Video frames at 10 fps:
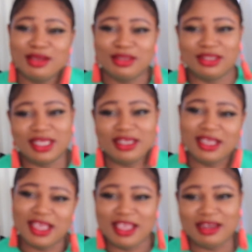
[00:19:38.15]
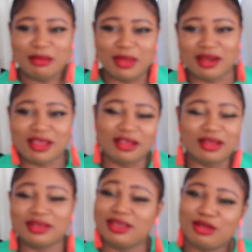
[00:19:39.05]
She said, in
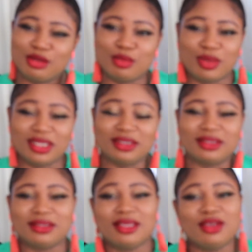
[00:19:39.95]
America, I said, girl, please.